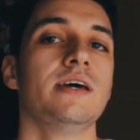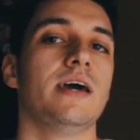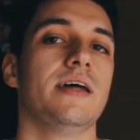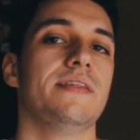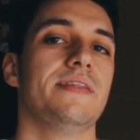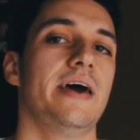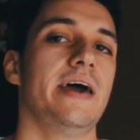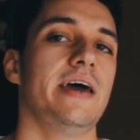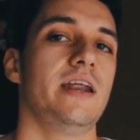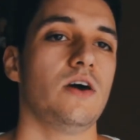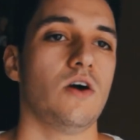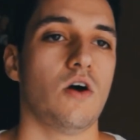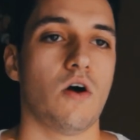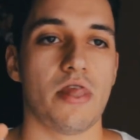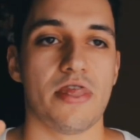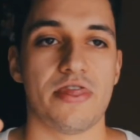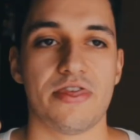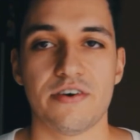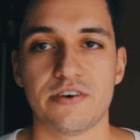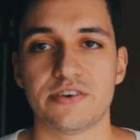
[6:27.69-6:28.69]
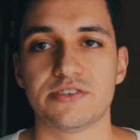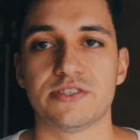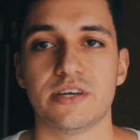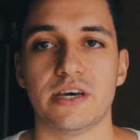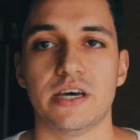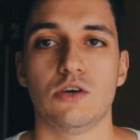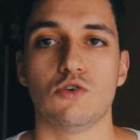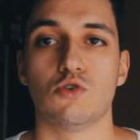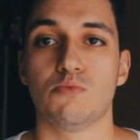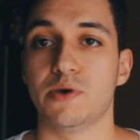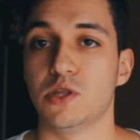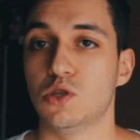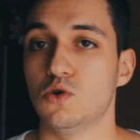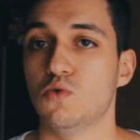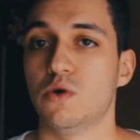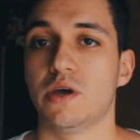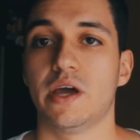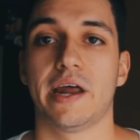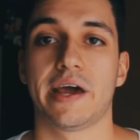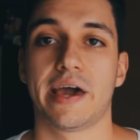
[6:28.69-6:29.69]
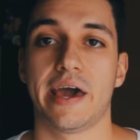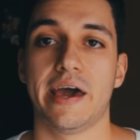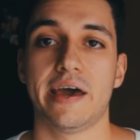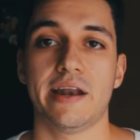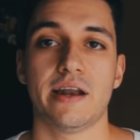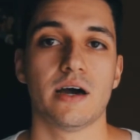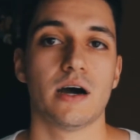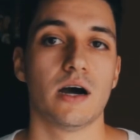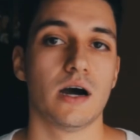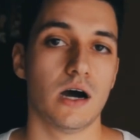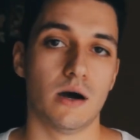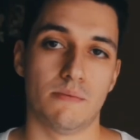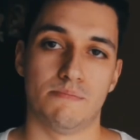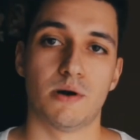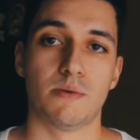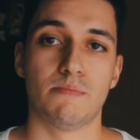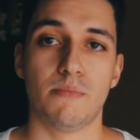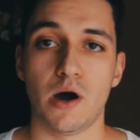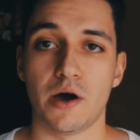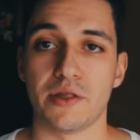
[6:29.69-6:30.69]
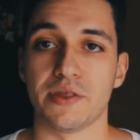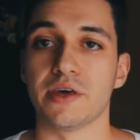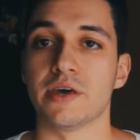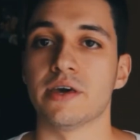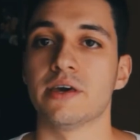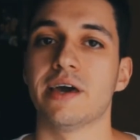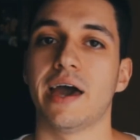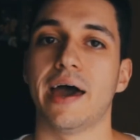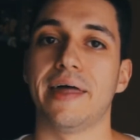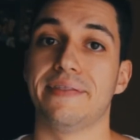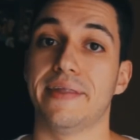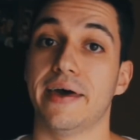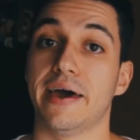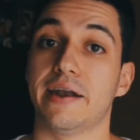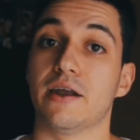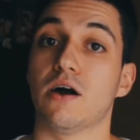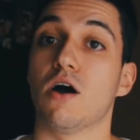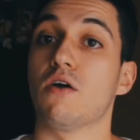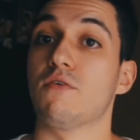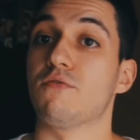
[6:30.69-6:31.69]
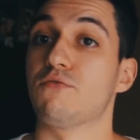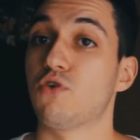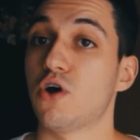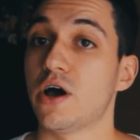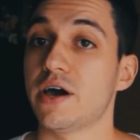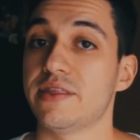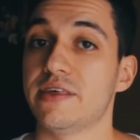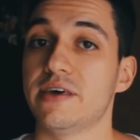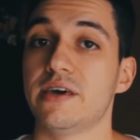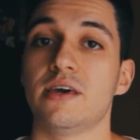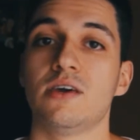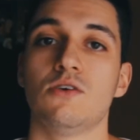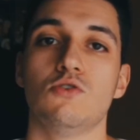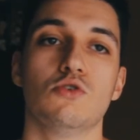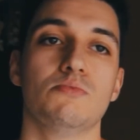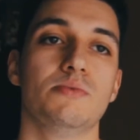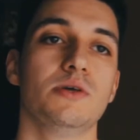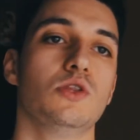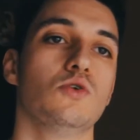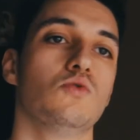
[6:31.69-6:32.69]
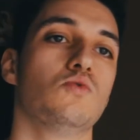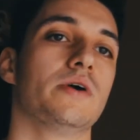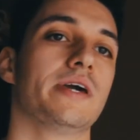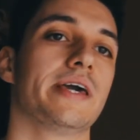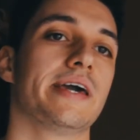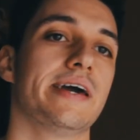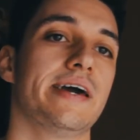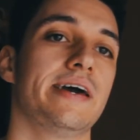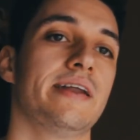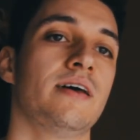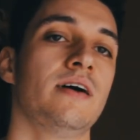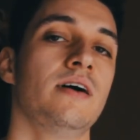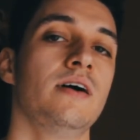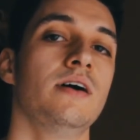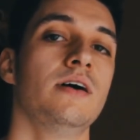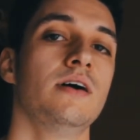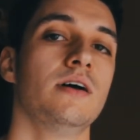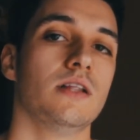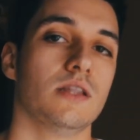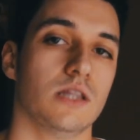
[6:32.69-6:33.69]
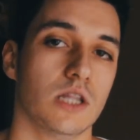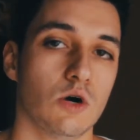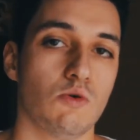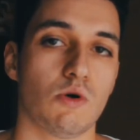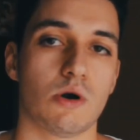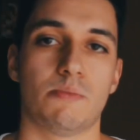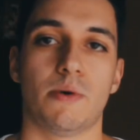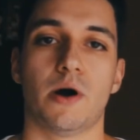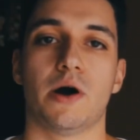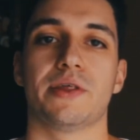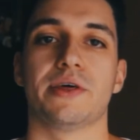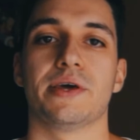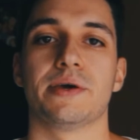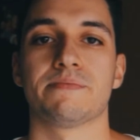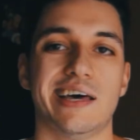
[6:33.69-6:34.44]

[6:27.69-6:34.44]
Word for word: And then on Thursday you'll be doing again upper body and then on Friday you'll be doing again lower body.